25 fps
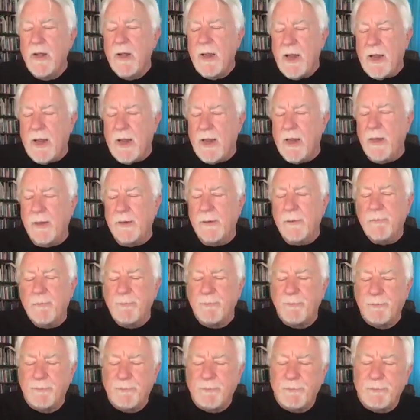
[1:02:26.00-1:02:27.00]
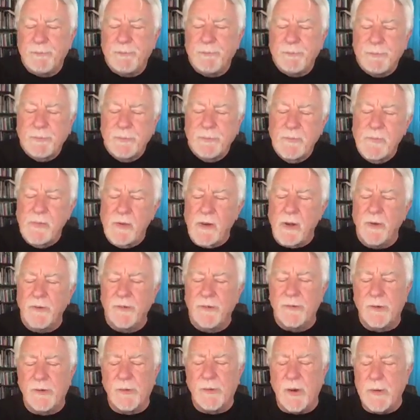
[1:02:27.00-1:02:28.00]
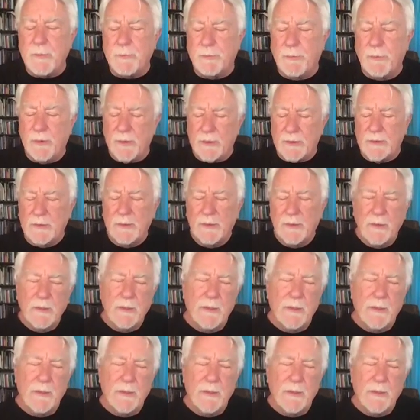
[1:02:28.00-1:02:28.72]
And there's a great book.